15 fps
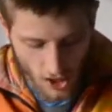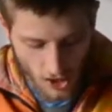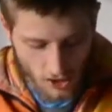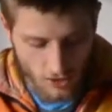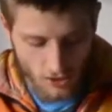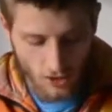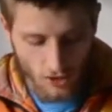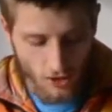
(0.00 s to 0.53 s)

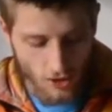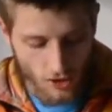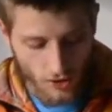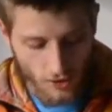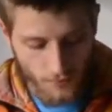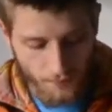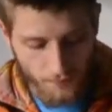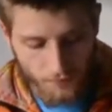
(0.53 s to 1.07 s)

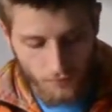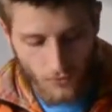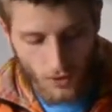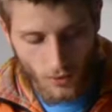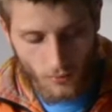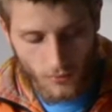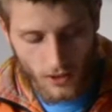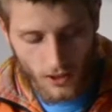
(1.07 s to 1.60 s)
So
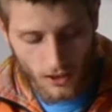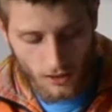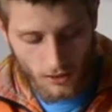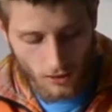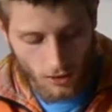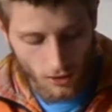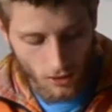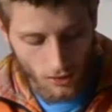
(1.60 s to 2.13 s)
we're gonna
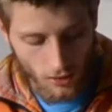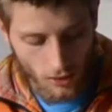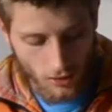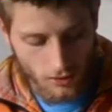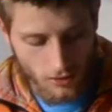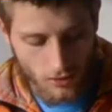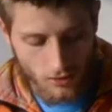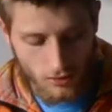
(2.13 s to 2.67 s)
go
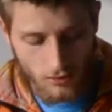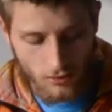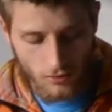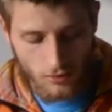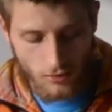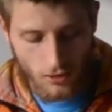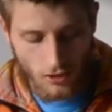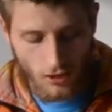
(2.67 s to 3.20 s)
on
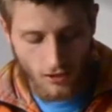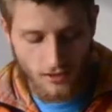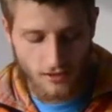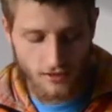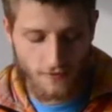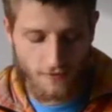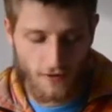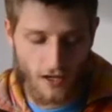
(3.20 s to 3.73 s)
to
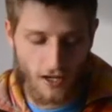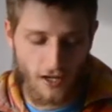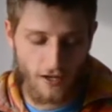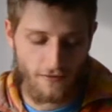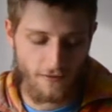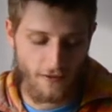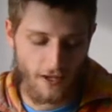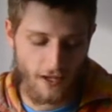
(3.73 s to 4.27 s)
classes
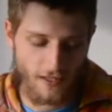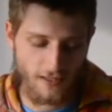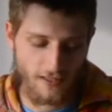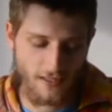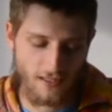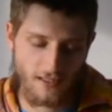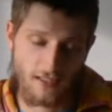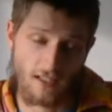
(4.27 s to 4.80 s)
5 and
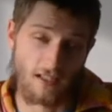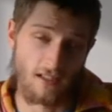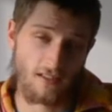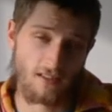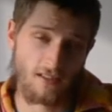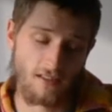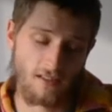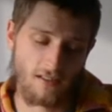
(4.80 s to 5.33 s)

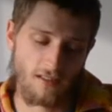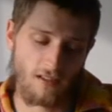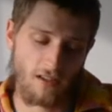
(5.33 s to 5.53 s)
6.